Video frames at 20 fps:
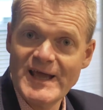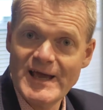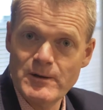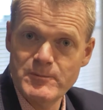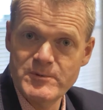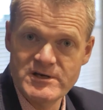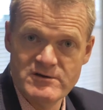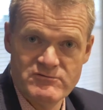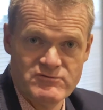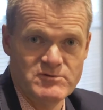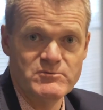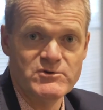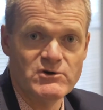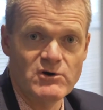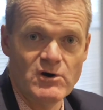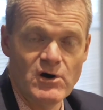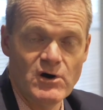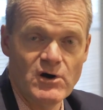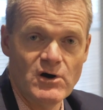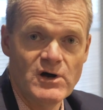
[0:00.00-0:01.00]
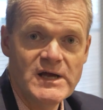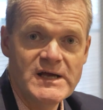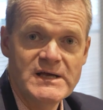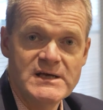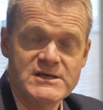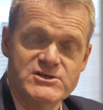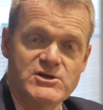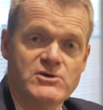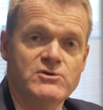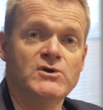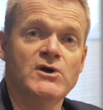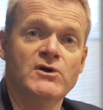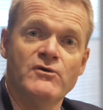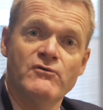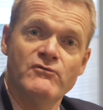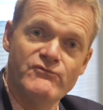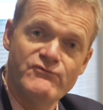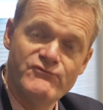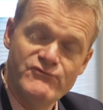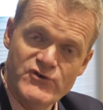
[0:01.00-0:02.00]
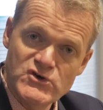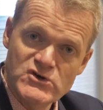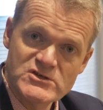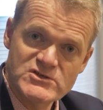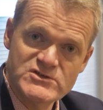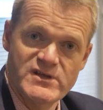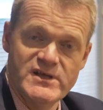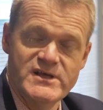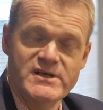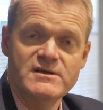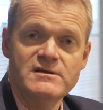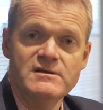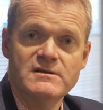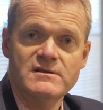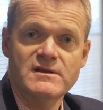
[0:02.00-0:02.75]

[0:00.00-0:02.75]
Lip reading: how many of them there are. So first thing